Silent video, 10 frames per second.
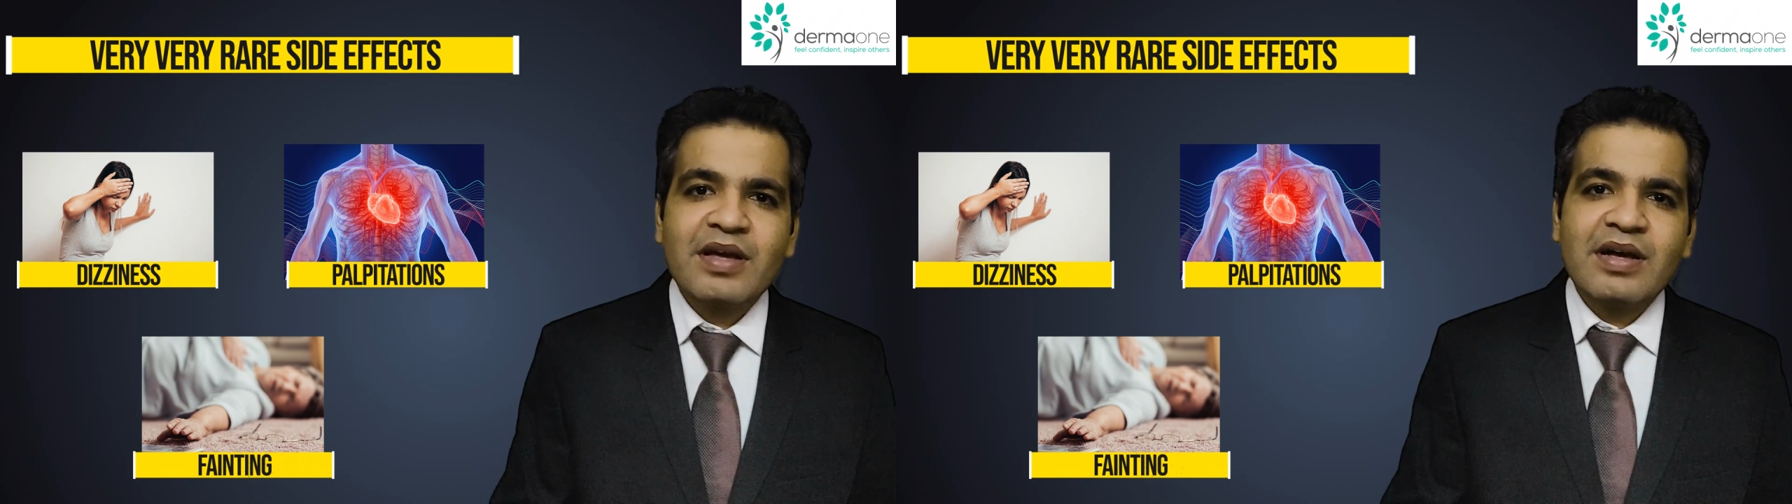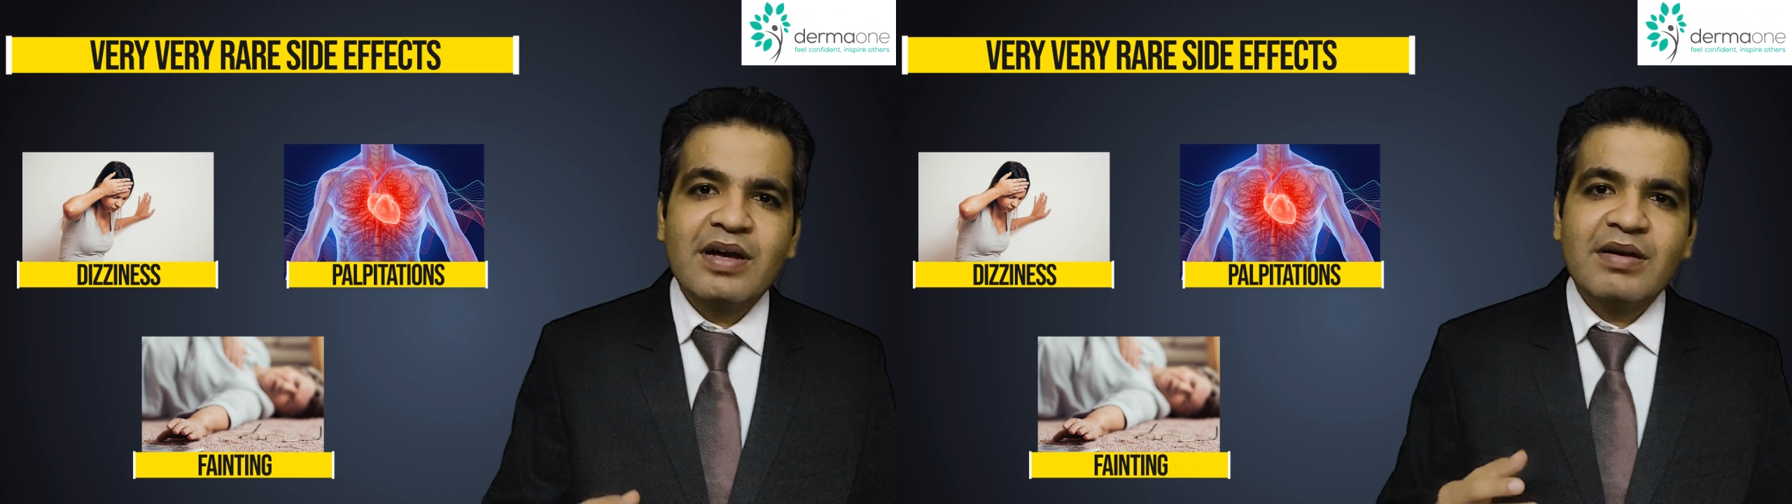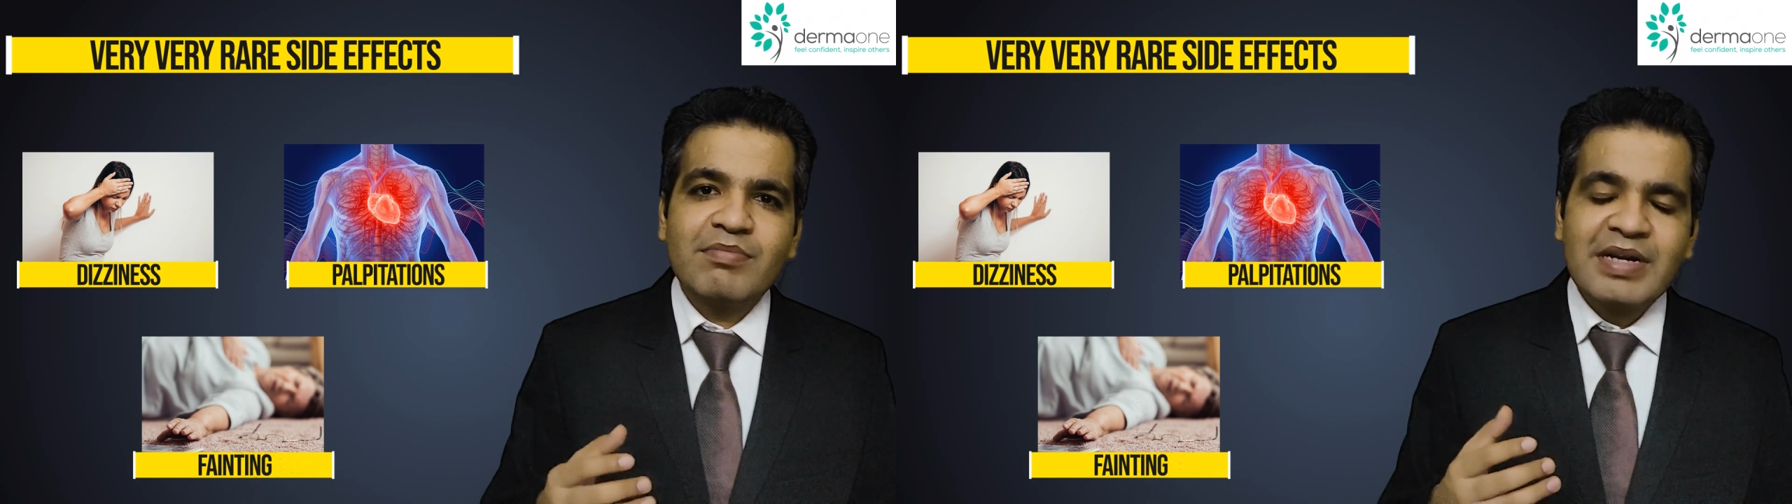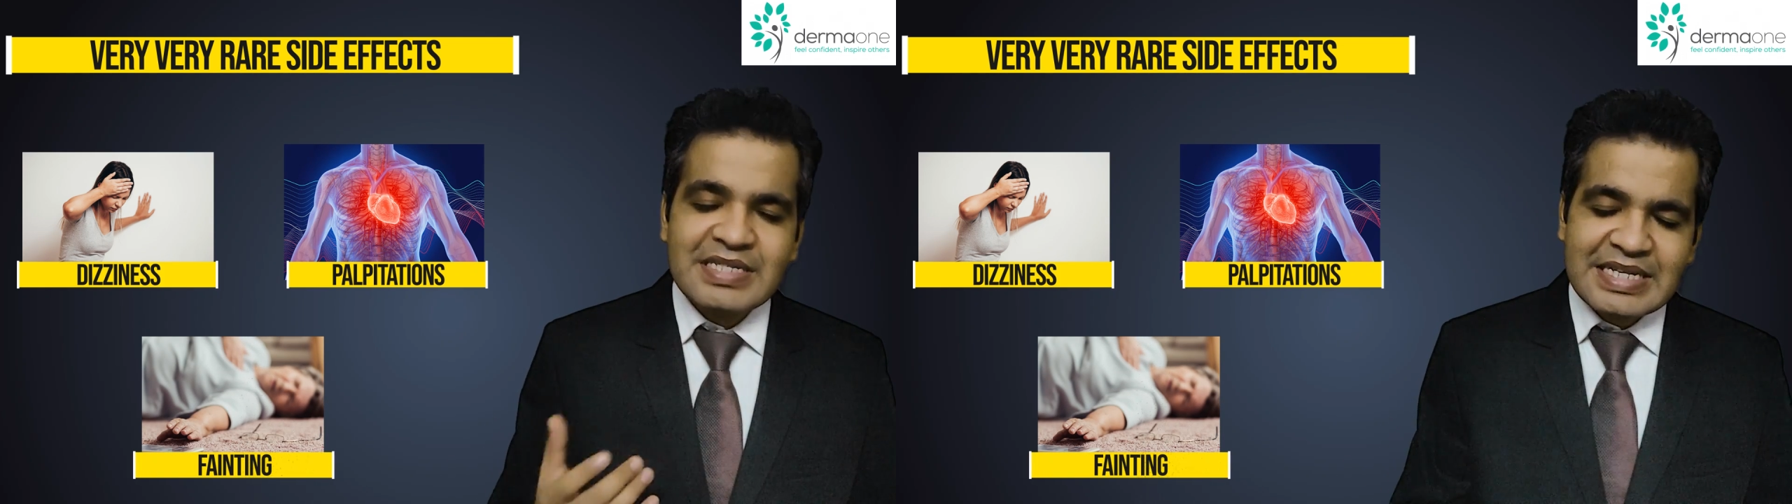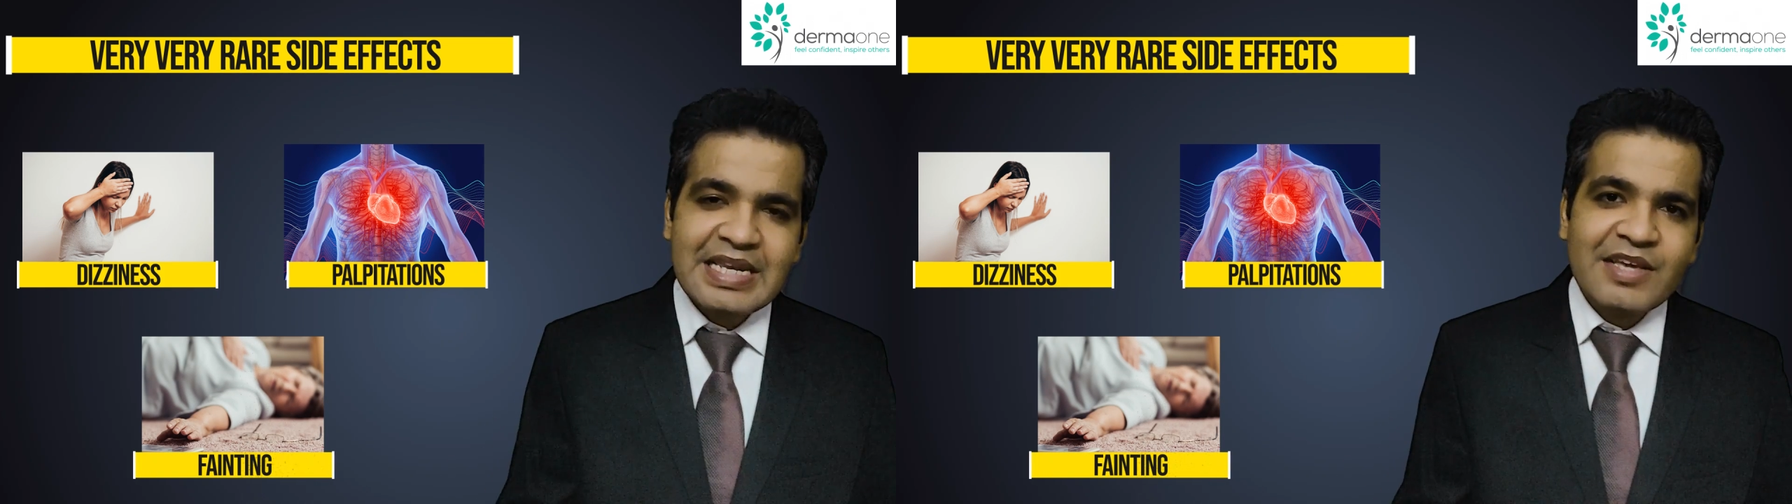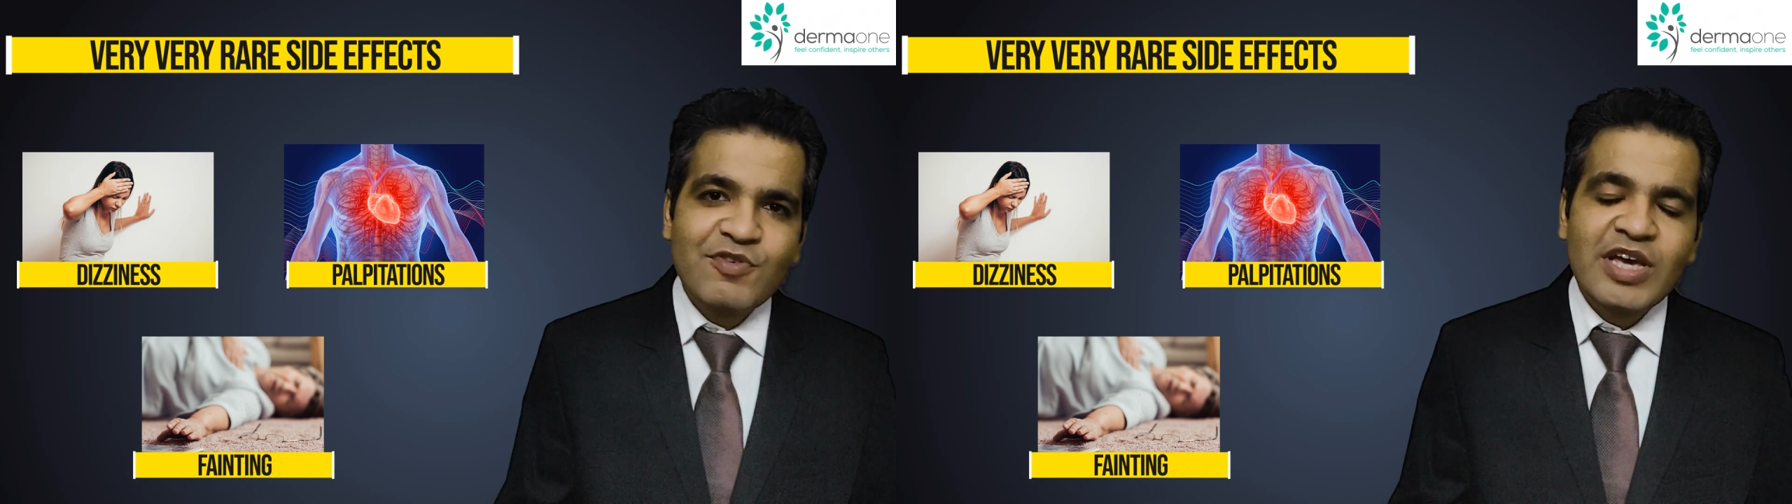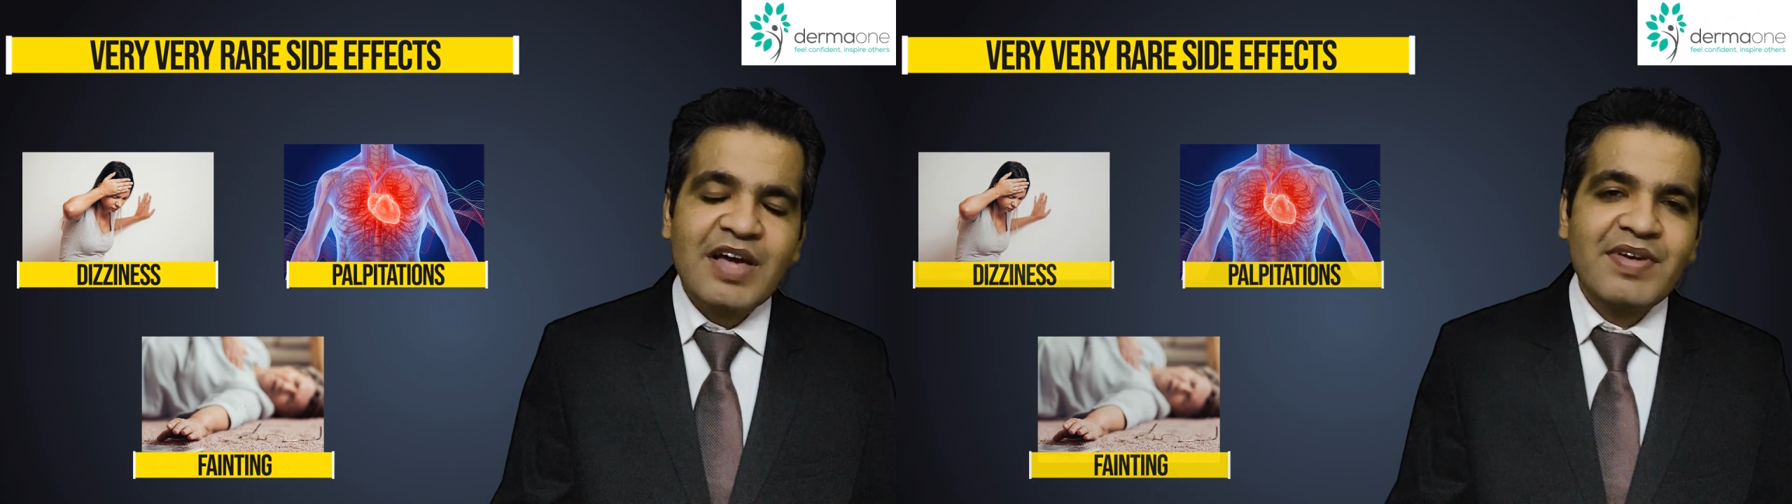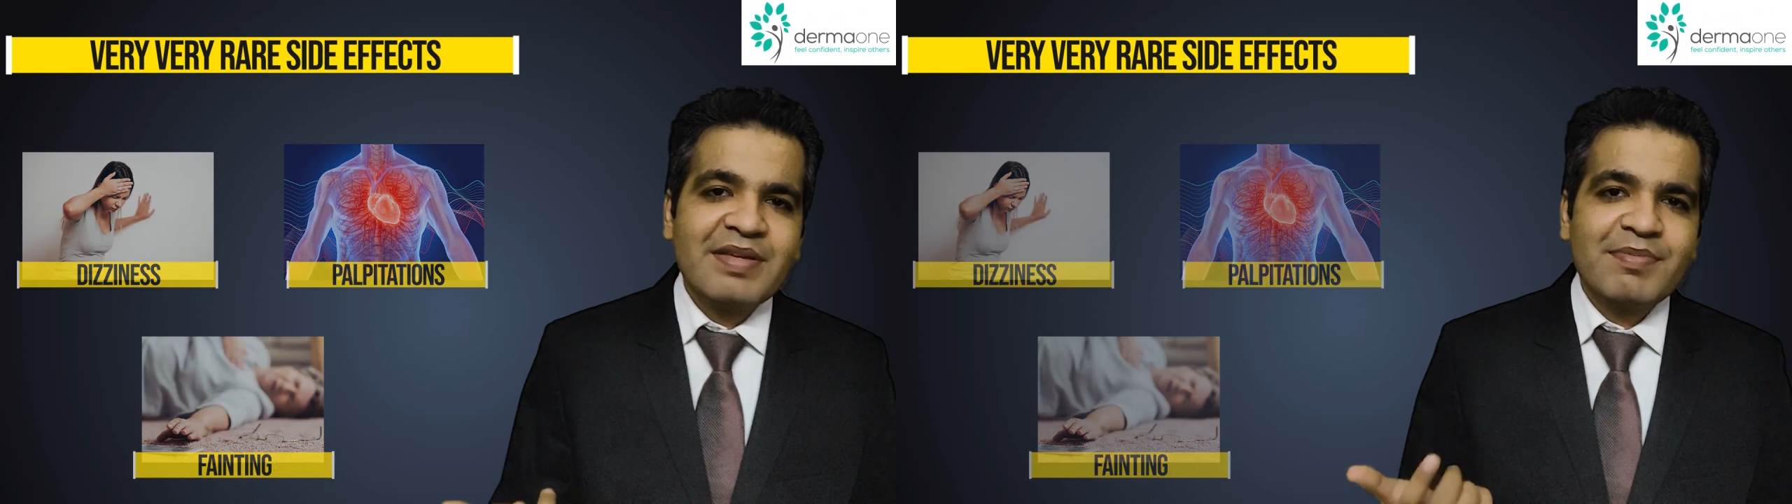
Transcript: but still, if you have any